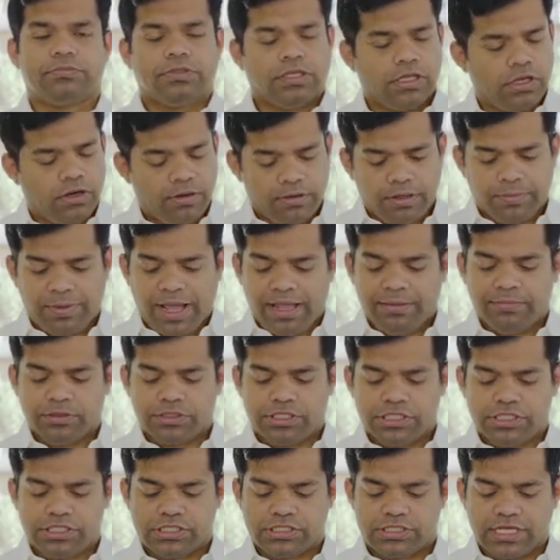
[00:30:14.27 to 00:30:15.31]
You know, the Bible
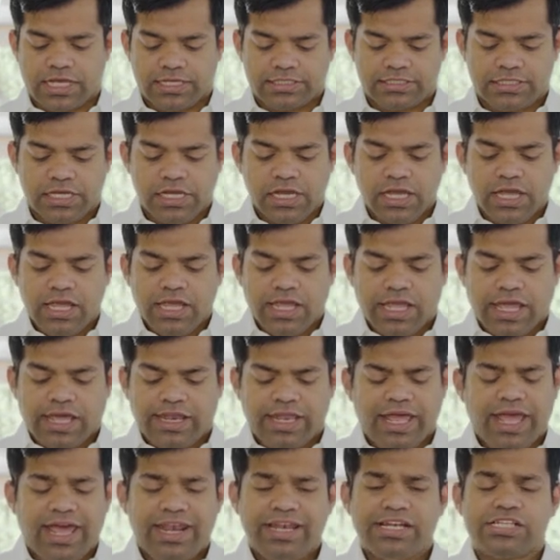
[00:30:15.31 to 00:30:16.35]
teaches us, and
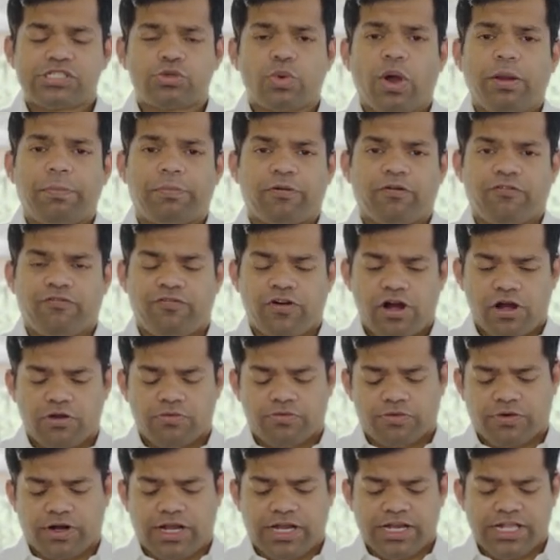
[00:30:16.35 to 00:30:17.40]
and it's quite
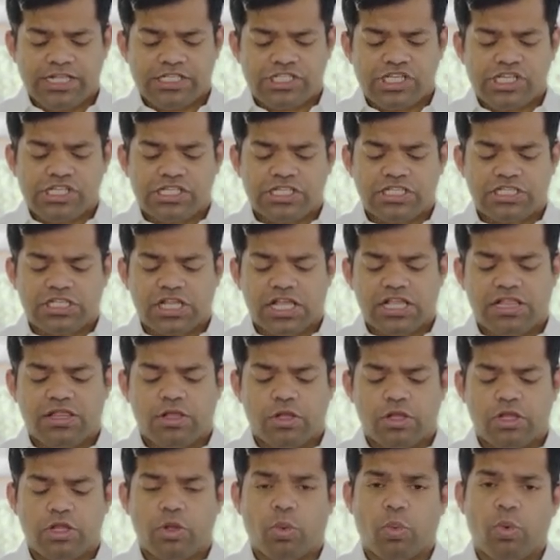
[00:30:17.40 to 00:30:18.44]
profound, right? And Jesus,
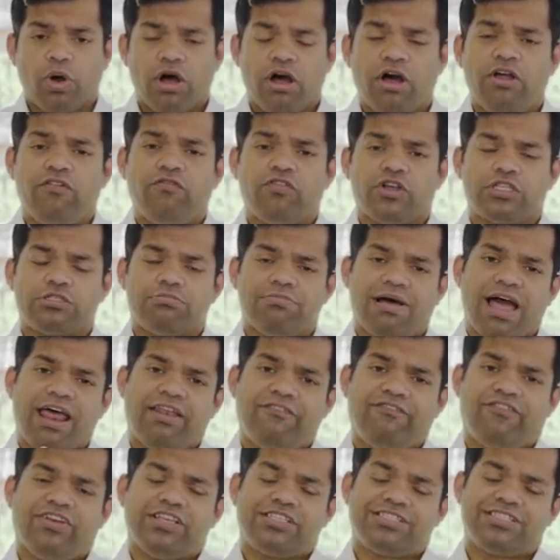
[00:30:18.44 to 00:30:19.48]
the, the word was
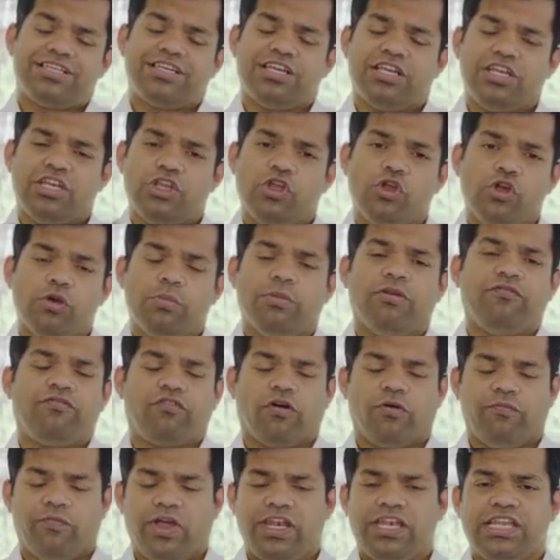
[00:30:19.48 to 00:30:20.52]
manifested in human
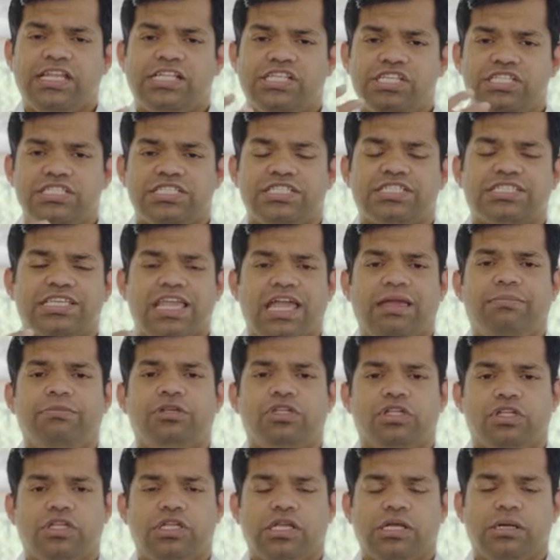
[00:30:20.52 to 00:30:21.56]
form. When Jesus came
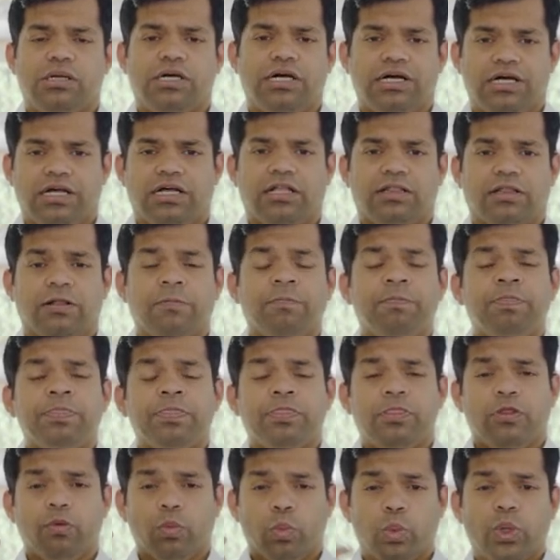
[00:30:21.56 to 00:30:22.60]
into the earth,
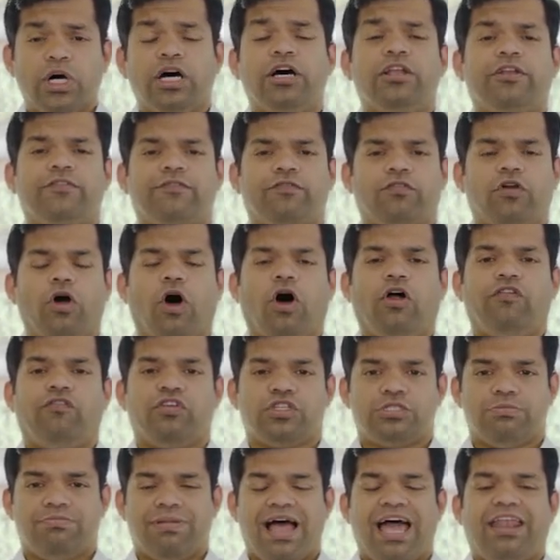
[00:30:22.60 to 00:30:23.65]
the word of God
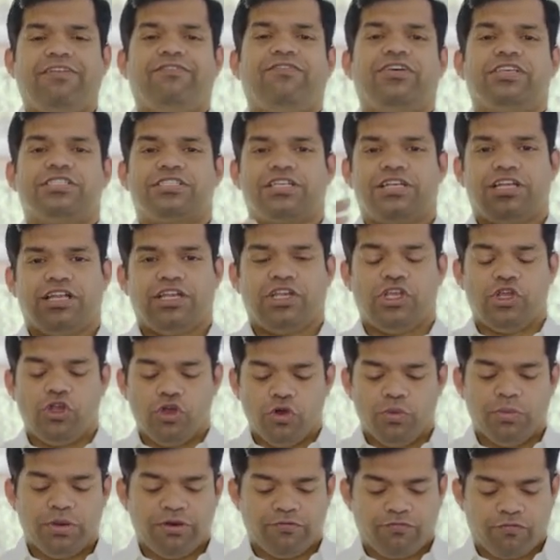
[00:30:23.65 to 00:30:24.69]
was manifested in
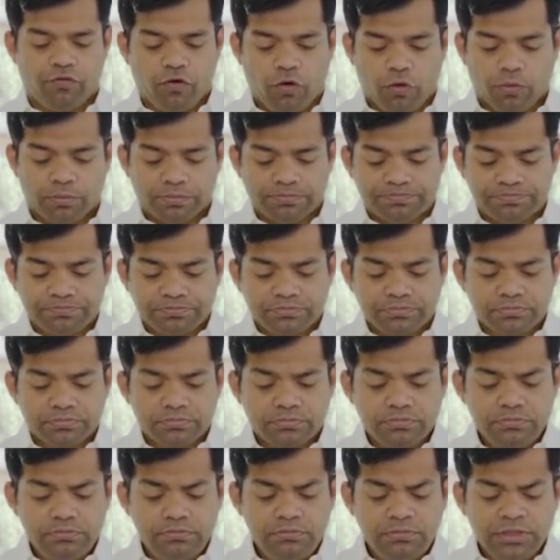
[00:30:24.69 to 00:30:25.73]
human form,
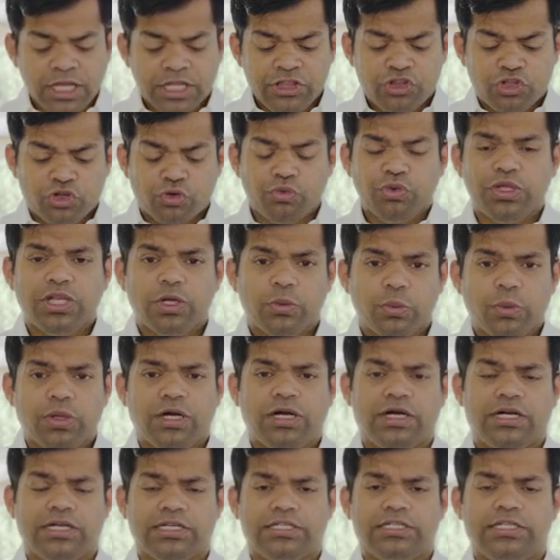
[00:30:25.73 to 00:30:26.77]
and through the
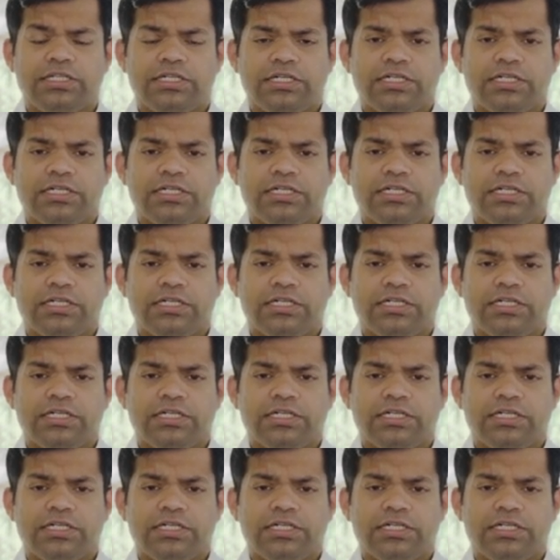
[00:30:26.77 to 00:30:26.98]
word,